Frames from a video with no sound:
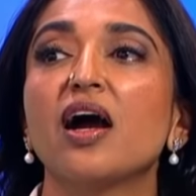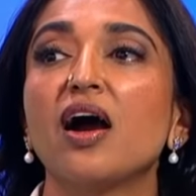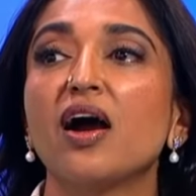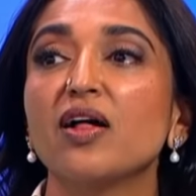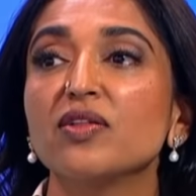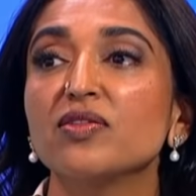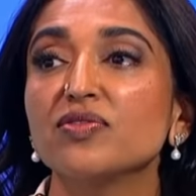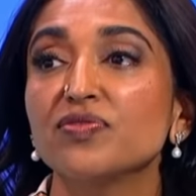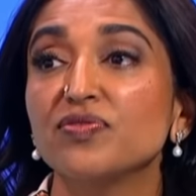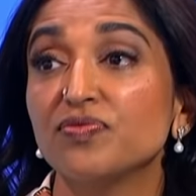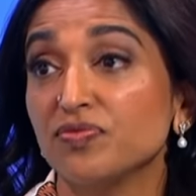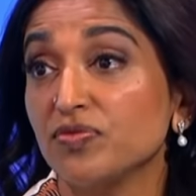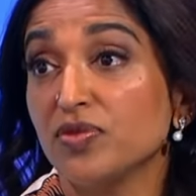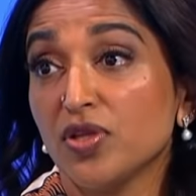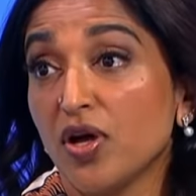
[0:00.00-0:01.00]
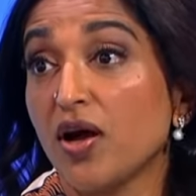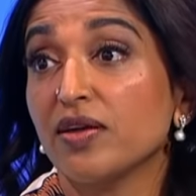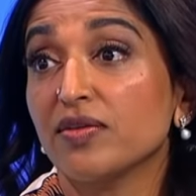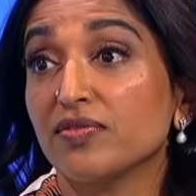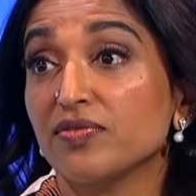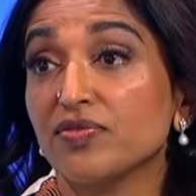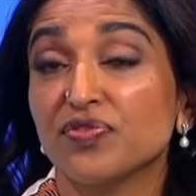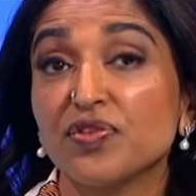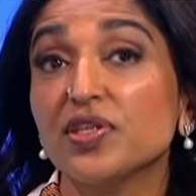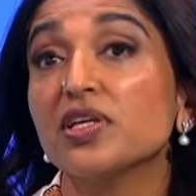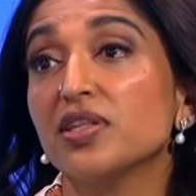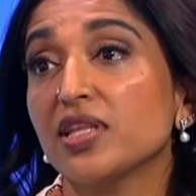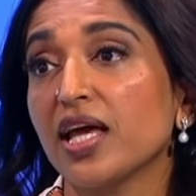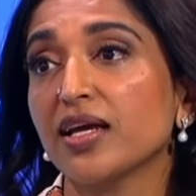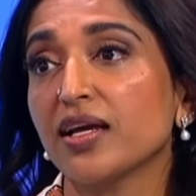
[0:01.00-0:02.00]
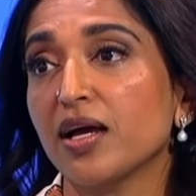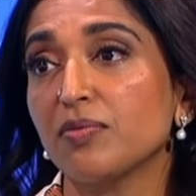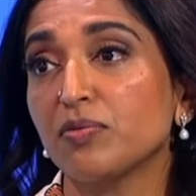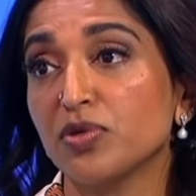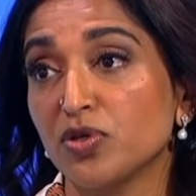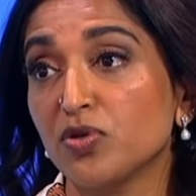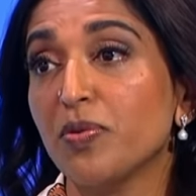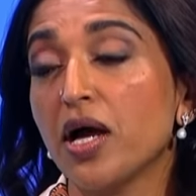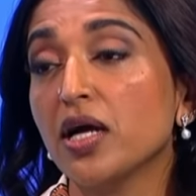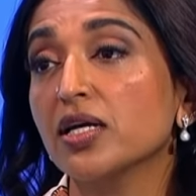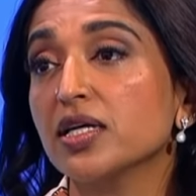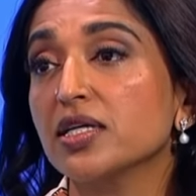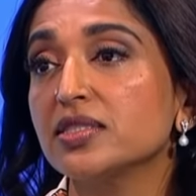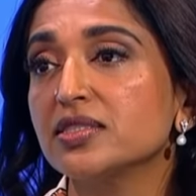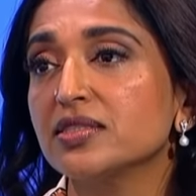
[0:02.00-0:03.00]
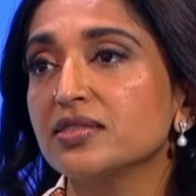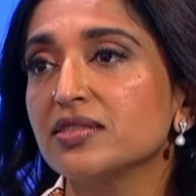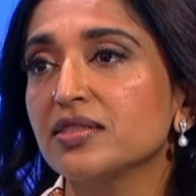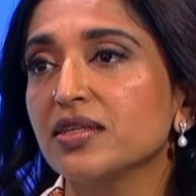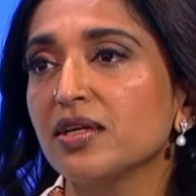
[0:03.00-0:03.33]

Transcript: I'll not feel like I'm humongous,